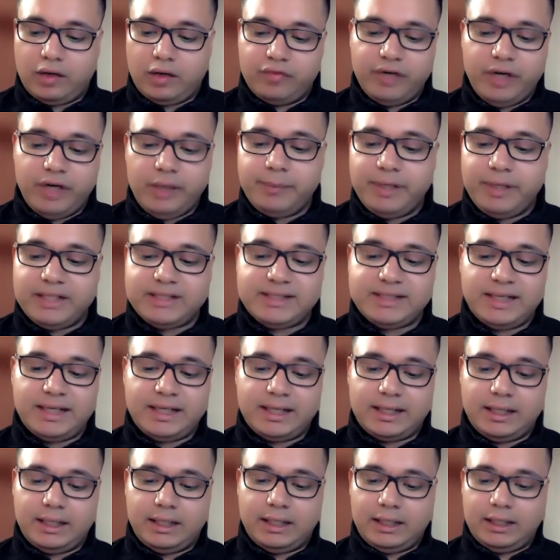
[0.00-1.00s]
very
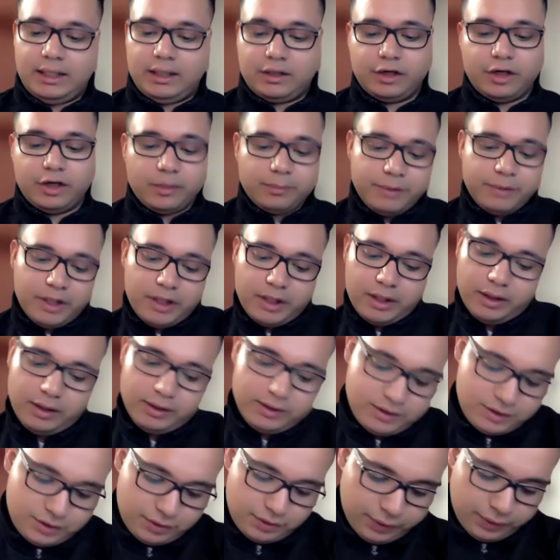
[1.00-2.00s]
basic current mirror.
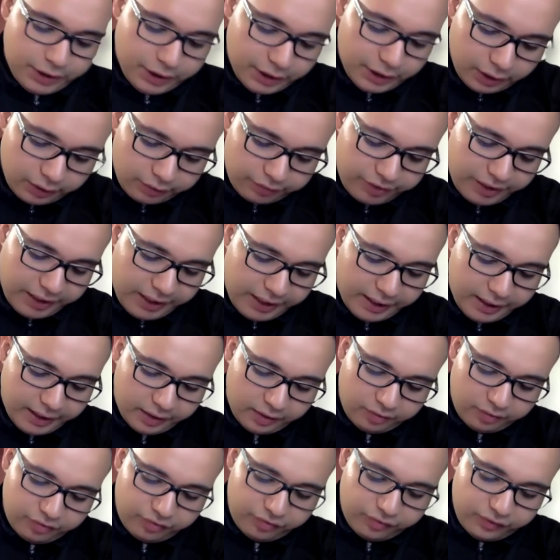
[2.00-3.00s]
So here we
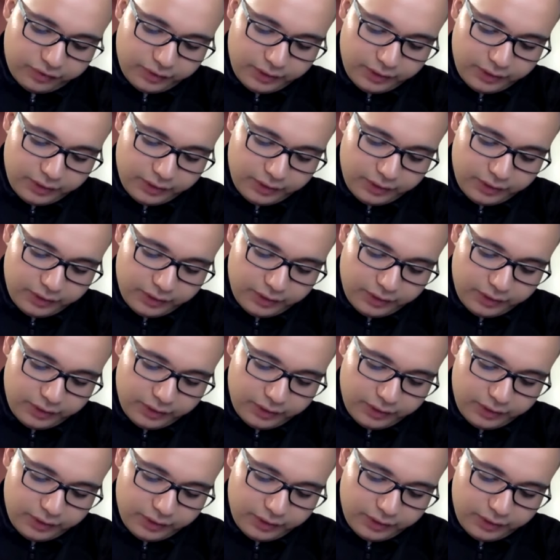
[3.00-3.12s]
have